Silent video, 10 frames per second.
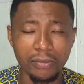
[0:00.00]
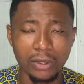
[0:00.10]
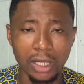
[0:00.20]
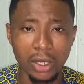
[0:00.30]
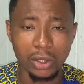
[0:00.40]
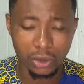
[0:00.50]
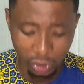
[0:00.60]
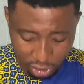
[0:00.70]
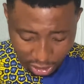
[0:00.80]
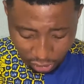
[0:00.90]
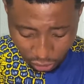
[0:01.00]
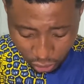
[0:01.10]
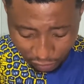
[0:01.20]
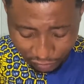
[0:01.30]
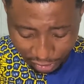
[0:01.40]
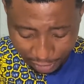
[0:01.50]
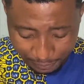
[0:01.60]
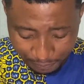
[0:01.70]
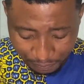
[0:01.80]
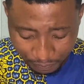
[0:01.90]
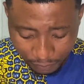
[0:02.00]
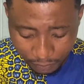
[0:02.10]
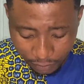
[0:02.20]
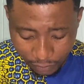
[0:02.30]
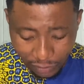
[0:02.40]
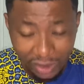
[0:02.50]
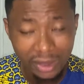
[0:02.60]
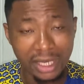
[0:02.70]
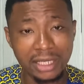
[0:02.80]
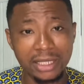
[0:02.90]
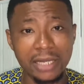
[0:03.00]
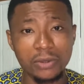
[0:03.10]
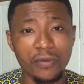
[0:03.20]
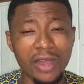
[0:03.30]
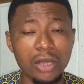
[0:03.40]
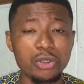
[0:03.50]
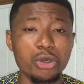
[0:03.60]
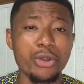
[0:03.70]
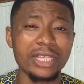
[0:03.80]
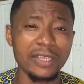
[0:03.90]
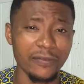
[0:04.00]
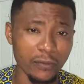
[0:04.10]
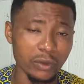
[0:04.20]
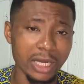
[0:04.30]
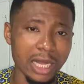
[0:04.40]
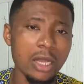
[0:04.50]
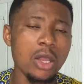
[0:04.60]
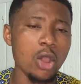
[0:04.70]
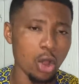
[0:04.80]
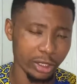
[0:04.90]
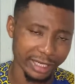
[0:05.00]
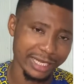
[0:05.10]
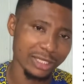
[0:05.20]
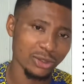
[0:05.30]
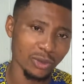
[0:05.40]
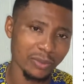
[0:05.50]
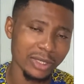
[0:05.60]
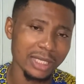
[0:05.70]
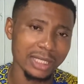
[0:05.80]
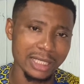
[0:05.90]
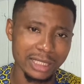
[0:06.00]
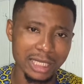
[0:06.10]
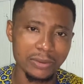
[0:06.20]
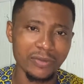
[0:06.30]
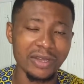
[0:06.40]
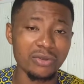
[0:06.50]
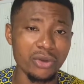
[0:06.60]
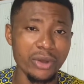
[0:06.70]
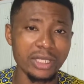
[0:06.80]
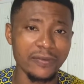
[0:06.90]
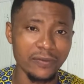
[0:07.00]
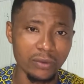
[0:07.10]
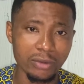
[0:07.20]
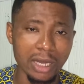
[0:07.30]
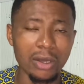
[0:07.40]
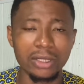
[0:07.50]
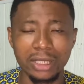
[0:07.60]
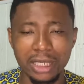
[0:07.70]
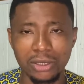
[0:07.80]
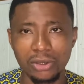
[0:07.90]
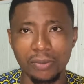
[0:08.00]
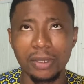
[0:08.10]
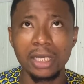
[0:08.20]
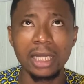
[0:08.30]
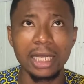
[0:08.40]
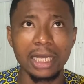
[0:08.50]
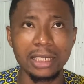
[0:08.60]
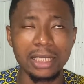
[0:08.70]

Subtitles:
also take note of the steps of how to create a folder on the desktop. The steps of how to create a folder on the desktop, and